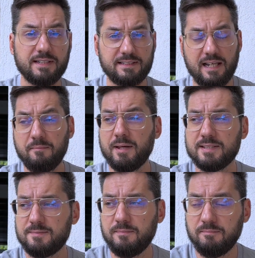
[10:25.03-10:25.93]
they
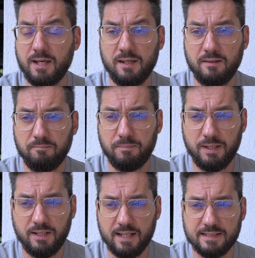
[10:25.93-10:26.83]
may
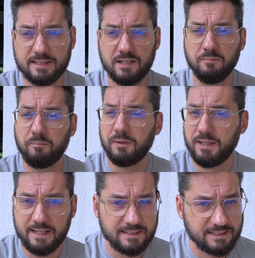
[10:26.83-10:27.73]
be as
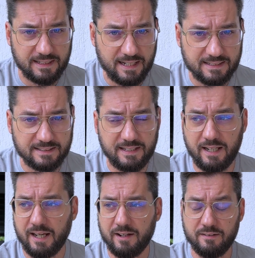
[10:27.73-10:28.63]
complex as
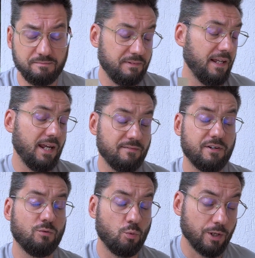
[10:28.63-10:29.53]
they
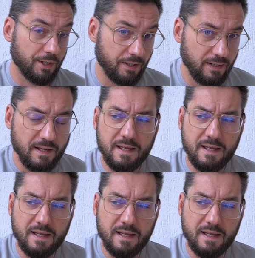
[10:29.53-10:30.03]
ever were.